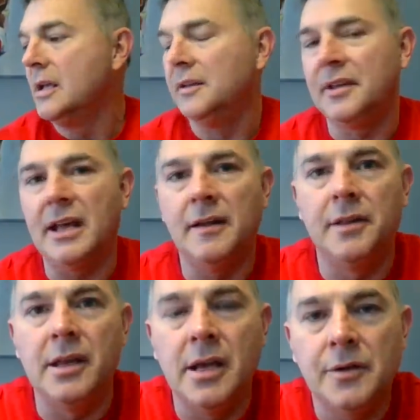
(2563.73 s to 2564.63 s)
is that if
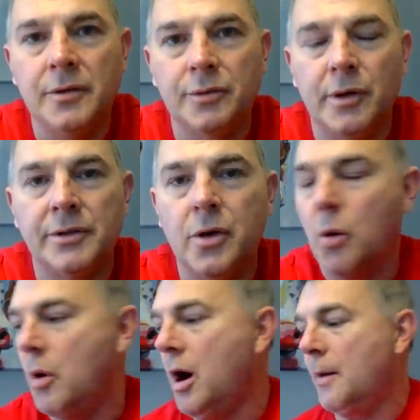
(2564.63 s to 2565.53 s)
the interest rates
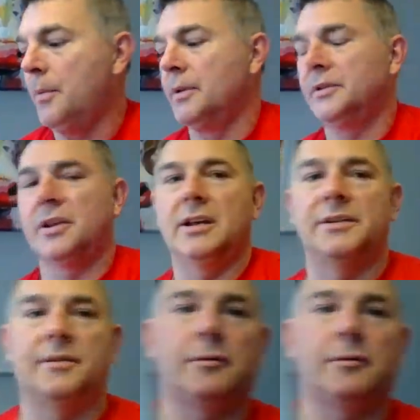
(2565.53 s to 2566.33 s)
go up, in this case